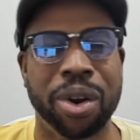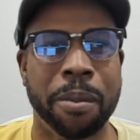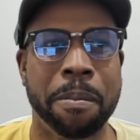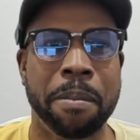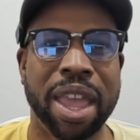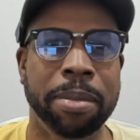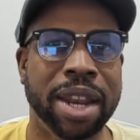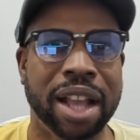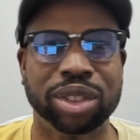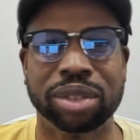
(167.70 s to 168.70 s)
maybe
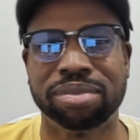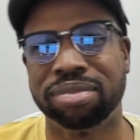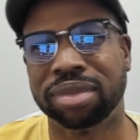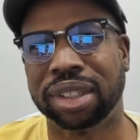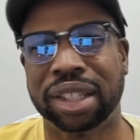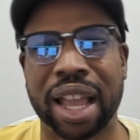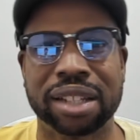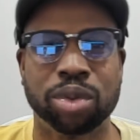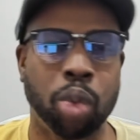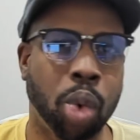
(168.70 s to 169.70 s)
that's
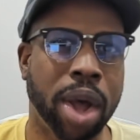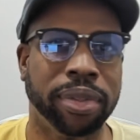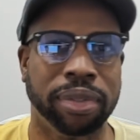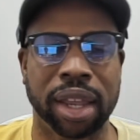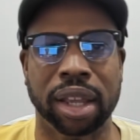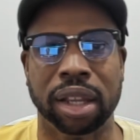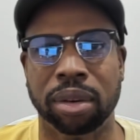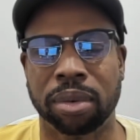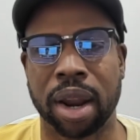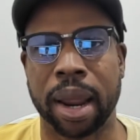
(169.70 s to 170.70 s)
one thing,
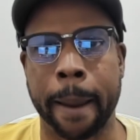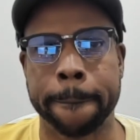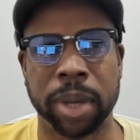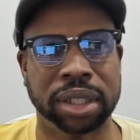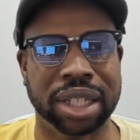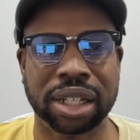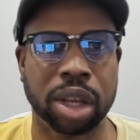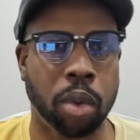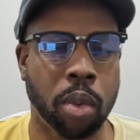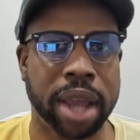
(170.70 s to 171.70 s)
right? But
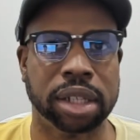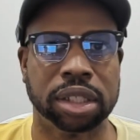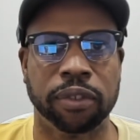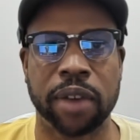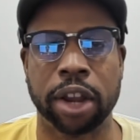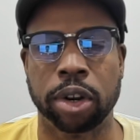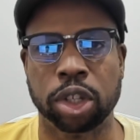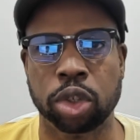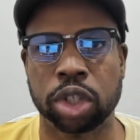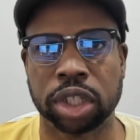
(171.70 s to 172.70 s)
Dillian Whyte is a fighter that
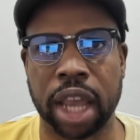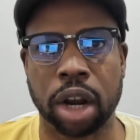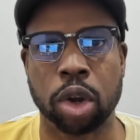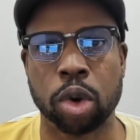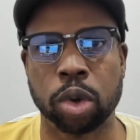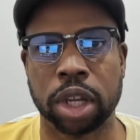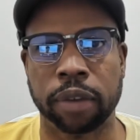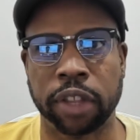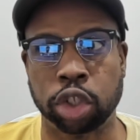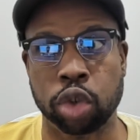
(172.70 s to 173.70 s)
you just got a hold of,
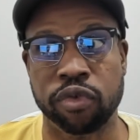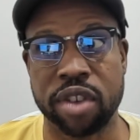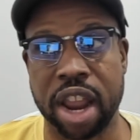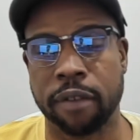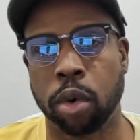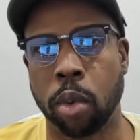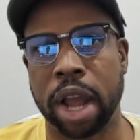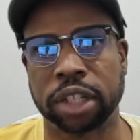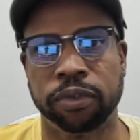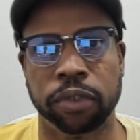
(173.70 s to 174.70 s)
that you've never
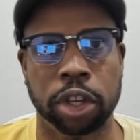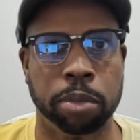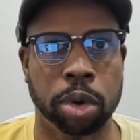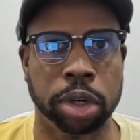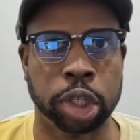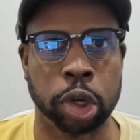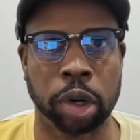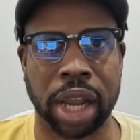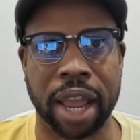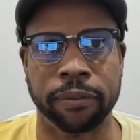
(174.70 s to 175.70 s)
watched film on in your
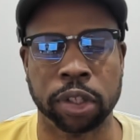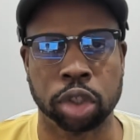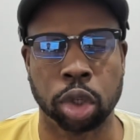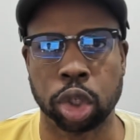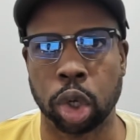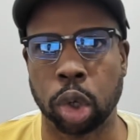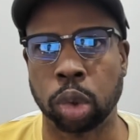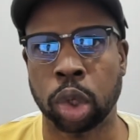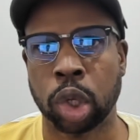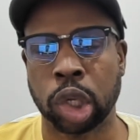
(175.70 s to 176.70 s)
life. And so you don't
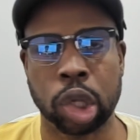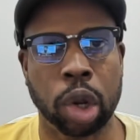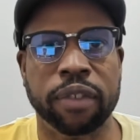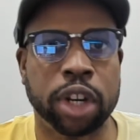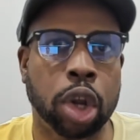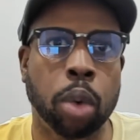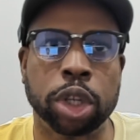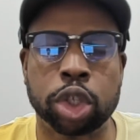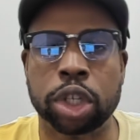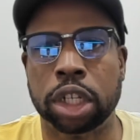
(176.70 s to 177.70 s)
even know
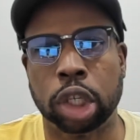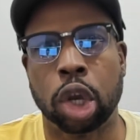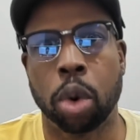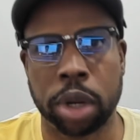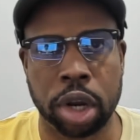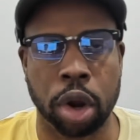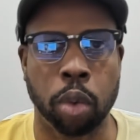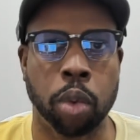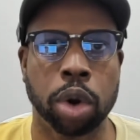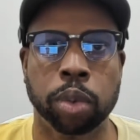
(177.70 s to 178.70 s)
what you need to go in there and
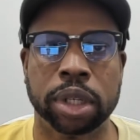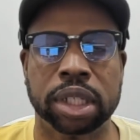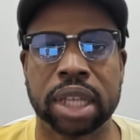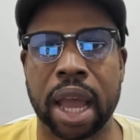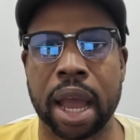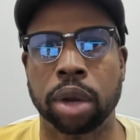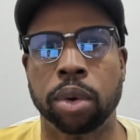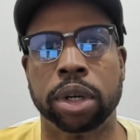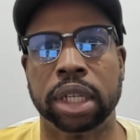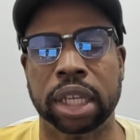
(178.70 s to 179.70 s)
work with this guy
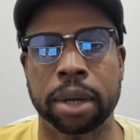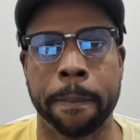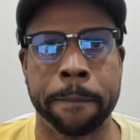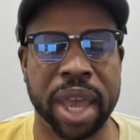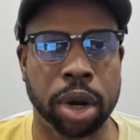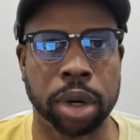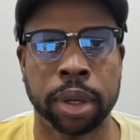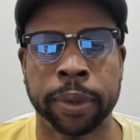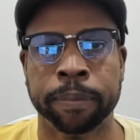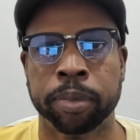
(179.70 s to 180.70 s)
on to get him better.
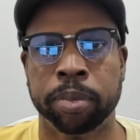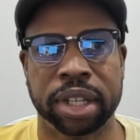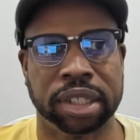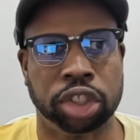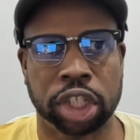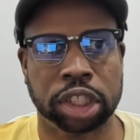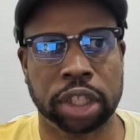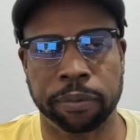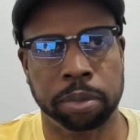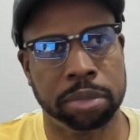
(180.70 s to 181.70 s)
Because just
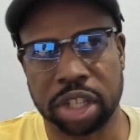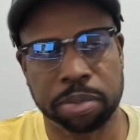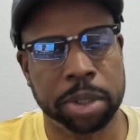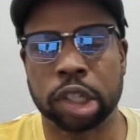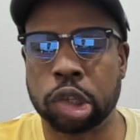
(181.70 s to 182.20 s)
because you